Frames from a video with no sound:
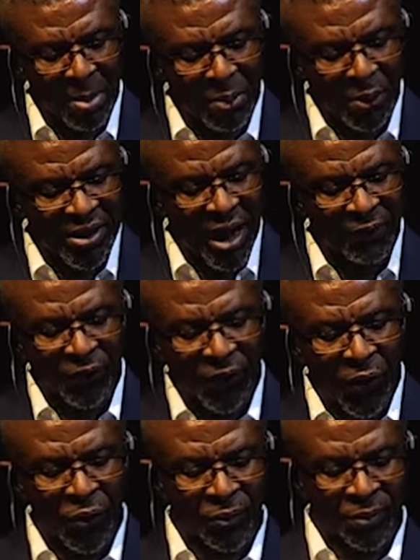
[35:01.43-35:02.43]
the laborers are
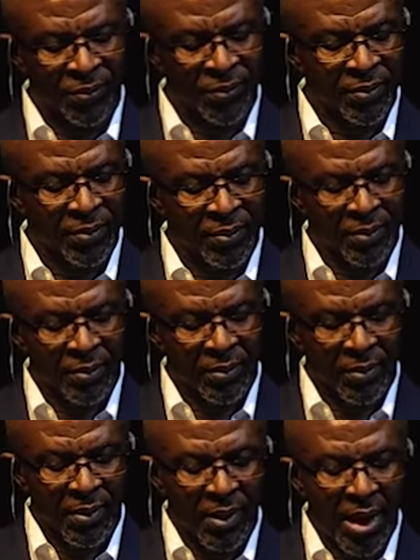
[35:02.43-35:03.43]
few.
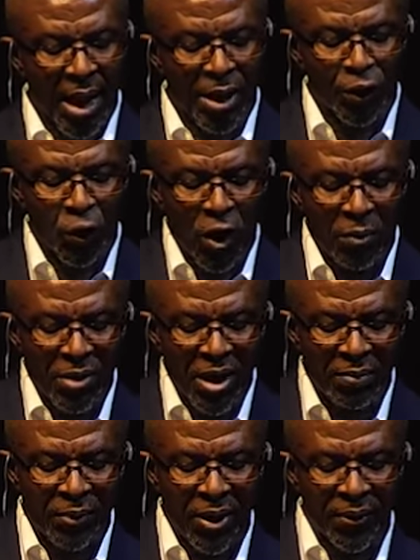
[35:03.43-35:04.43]
Now join
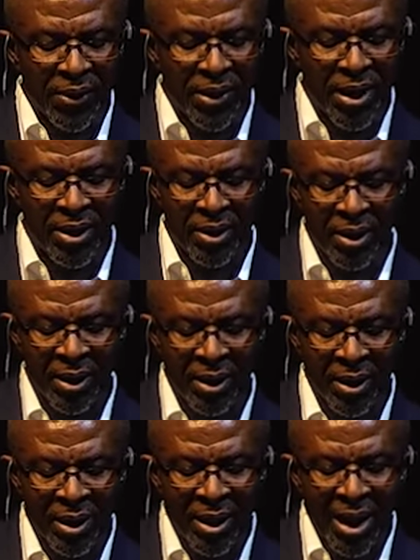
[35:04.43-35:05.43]
me, brethren,
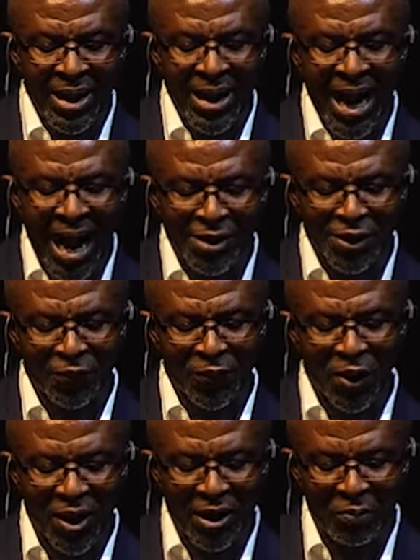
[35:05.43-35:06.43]
and the house
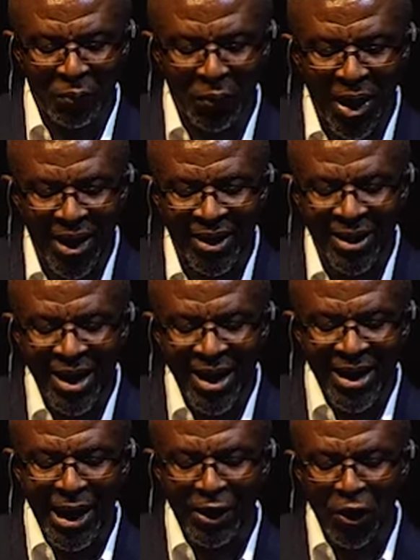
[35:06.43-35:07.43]
of God in praying
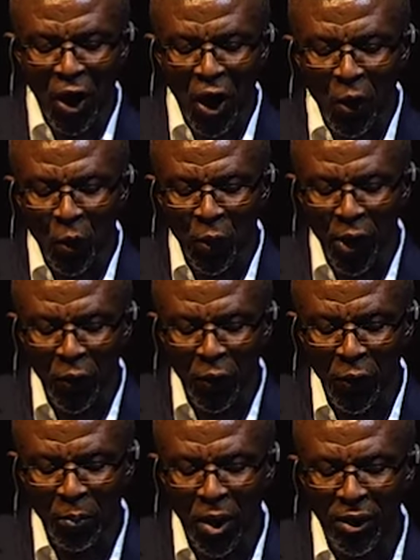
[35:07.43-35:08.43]
that God will
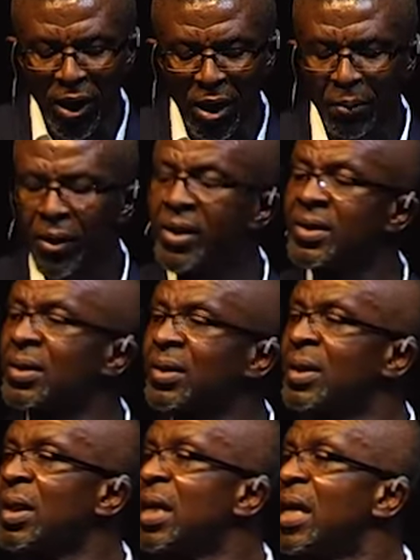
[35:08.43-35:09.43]
recruit more
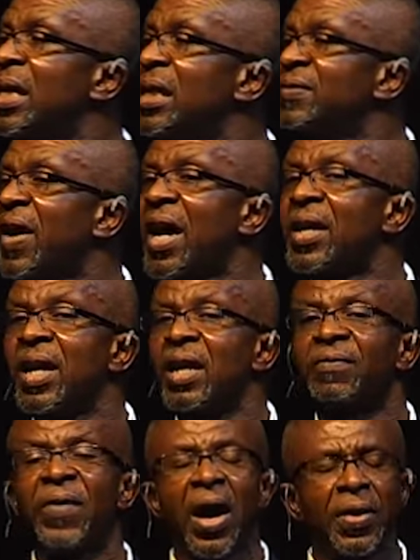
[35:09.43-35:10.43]
laborers in his
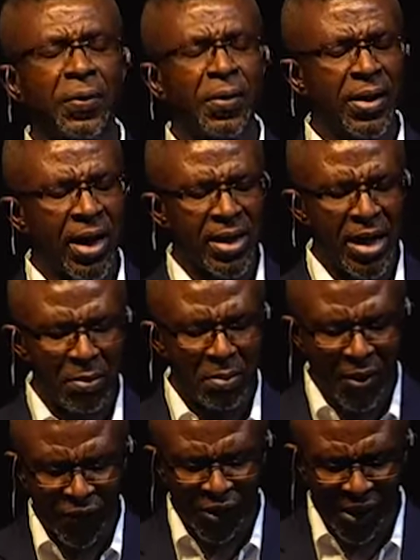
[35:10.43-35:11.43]
vineyard. Father, in the
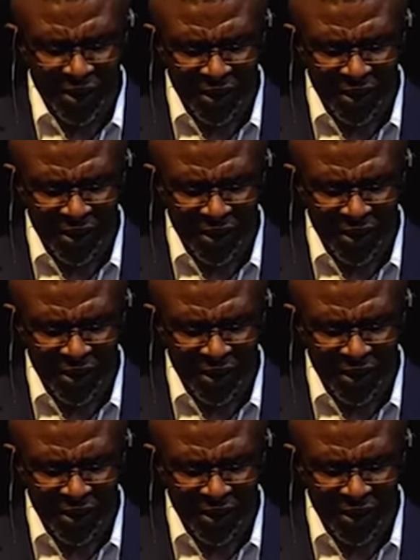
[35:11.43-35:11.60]
name of